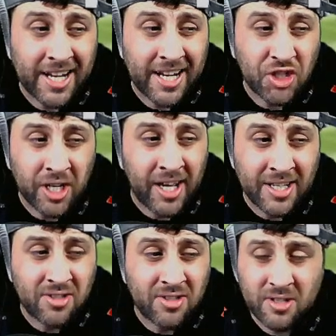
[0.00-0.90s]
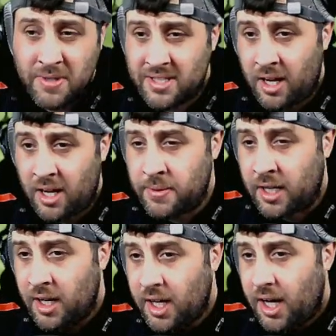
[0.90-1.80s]
it, and he's just mistimed it.
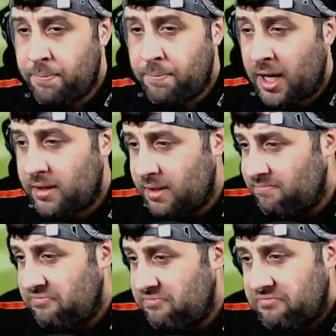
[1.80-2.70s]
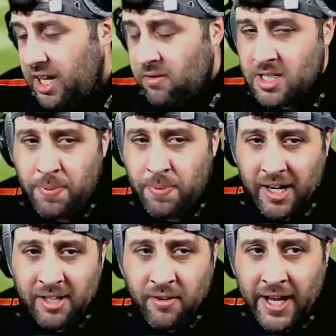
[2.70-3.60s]
But irrespective
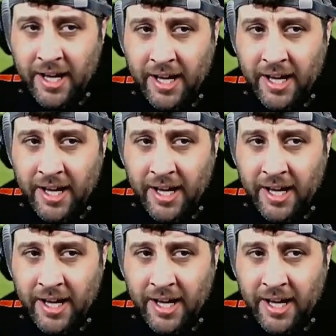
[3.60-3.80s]
of that,